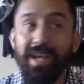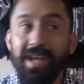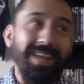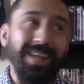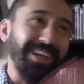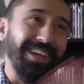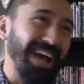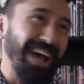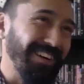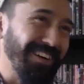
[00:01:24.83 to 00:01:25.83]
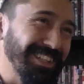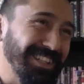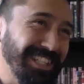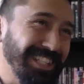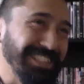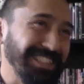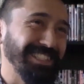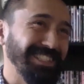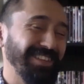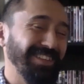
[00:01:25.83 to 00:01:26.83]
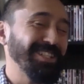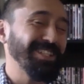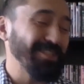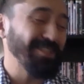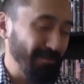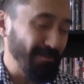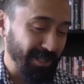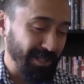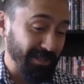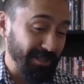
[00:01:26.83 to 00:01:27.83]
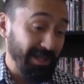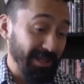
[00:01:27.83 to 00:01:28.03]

Then we have our sins, the stuff that you don't want to do.